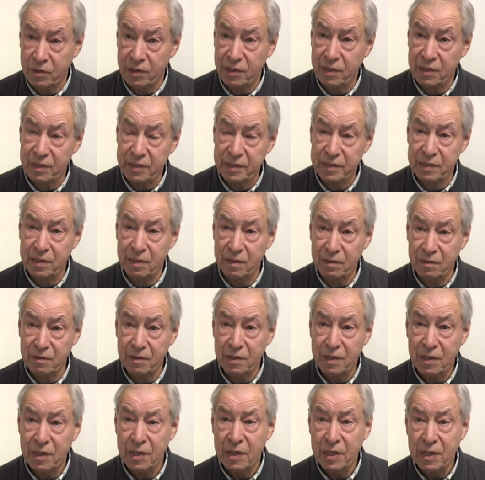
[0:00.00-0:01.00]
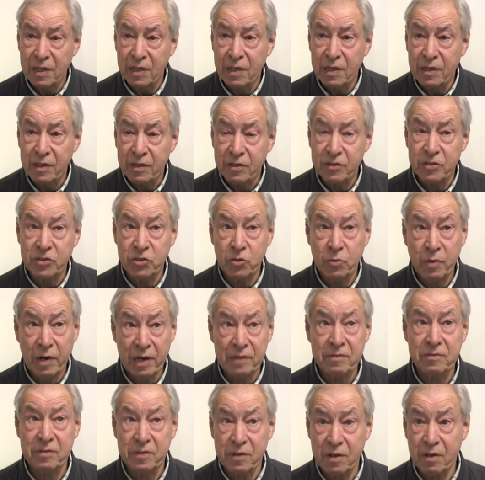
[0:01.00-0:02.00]
it, because you
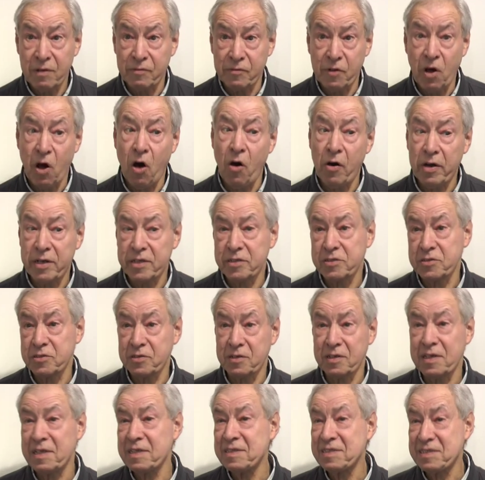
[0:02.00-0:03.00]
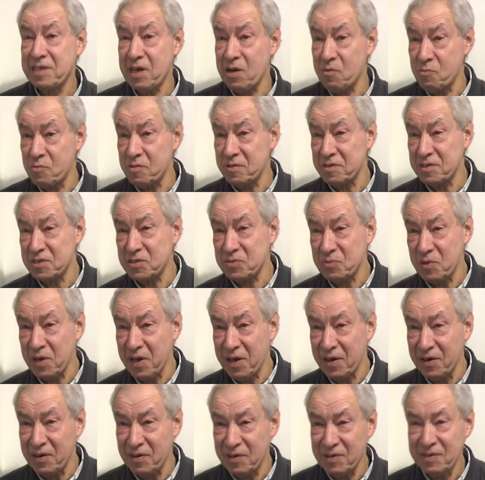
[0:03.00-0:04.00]
had the height to contend with as
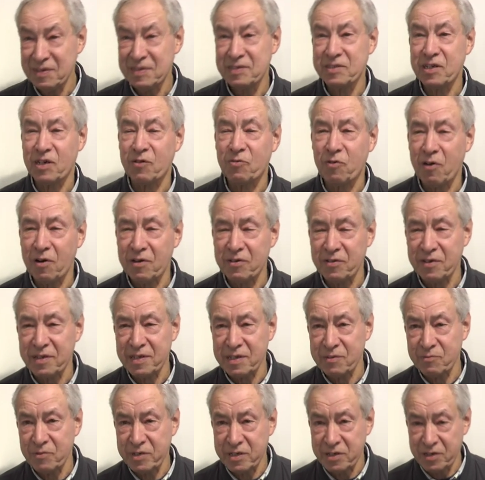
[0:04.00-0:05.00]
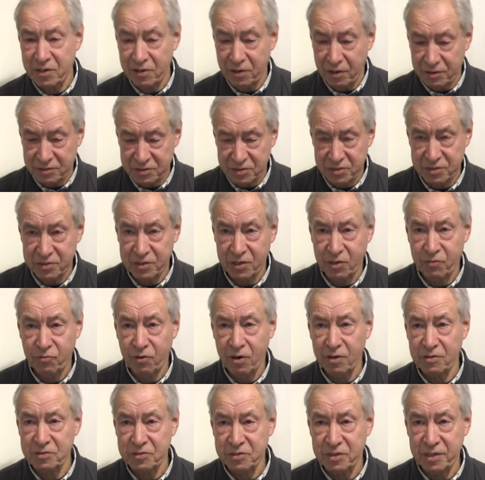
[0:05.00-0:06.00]
well, like where you got to the
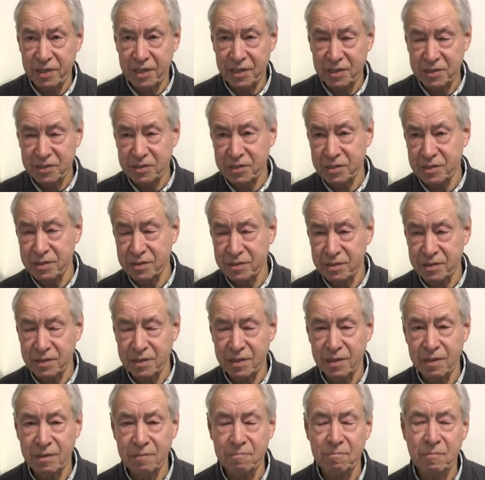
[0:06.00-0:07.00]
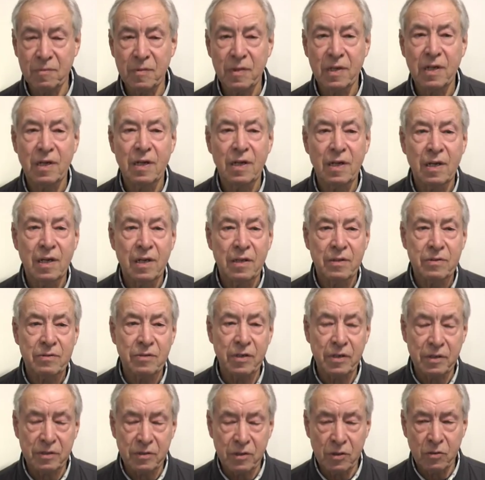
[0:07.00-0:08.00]
crow's nest and
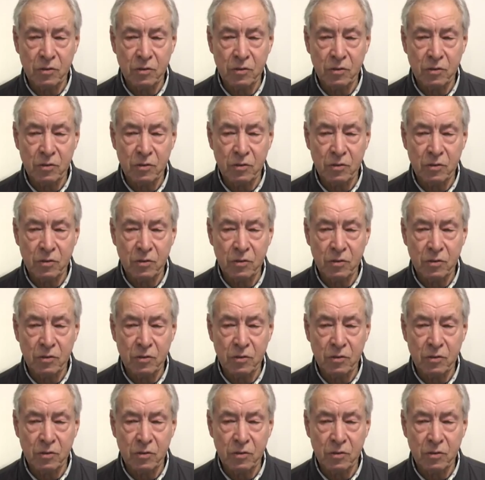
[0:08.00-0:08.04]
like the